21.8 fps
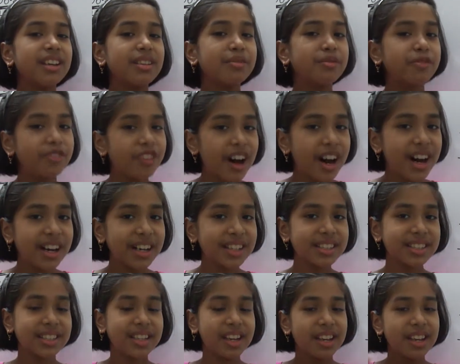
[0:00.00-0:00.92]

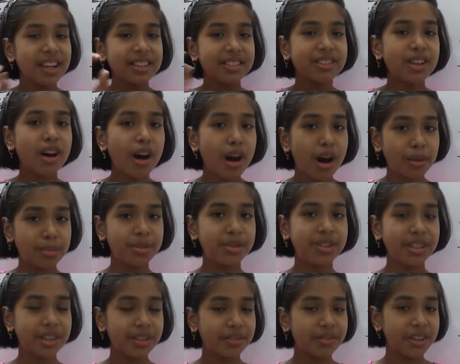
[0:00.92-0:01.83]
First is the
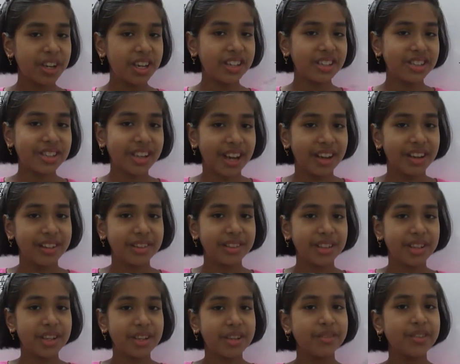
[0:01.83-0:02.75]
observation.
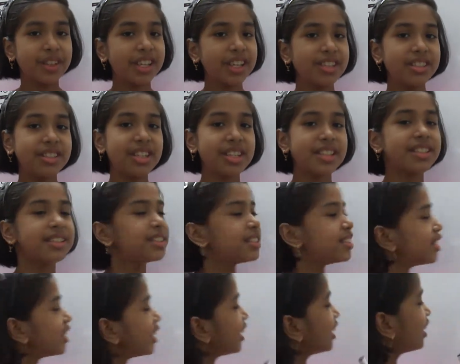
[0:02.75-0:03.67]
We can just
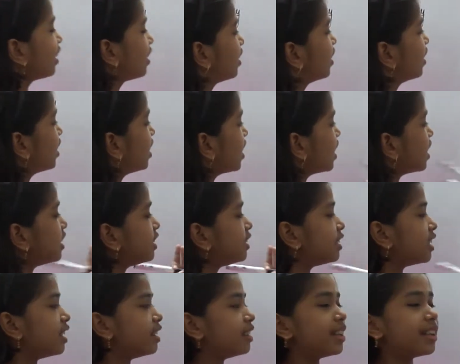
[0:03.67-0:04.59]
see and
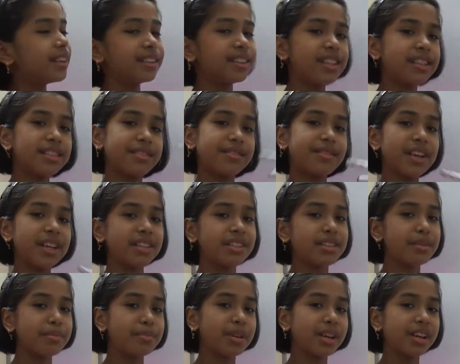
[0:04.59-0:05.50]
tell that this one is
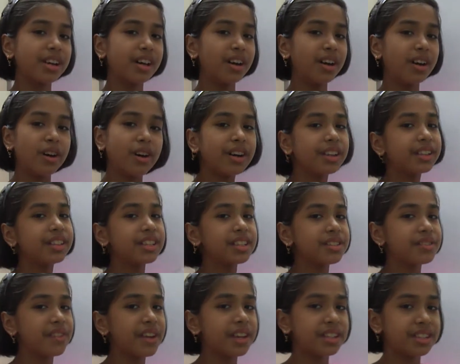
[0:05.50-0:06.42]
a bigger or
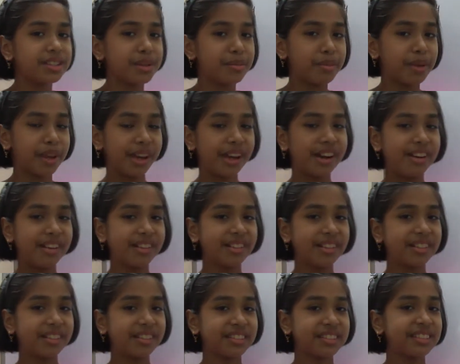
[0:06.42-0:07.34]
this one is a bigger.
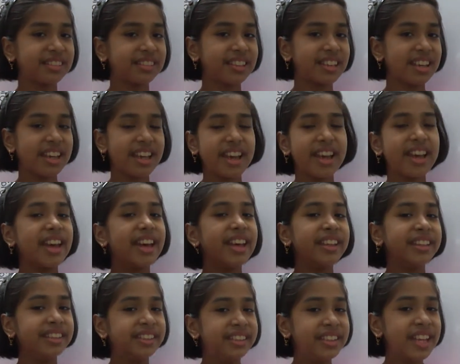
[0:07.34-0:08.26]

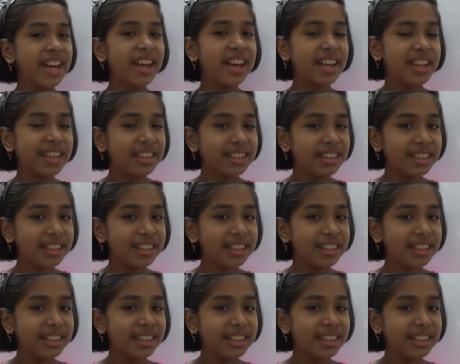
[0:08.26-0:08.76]
Then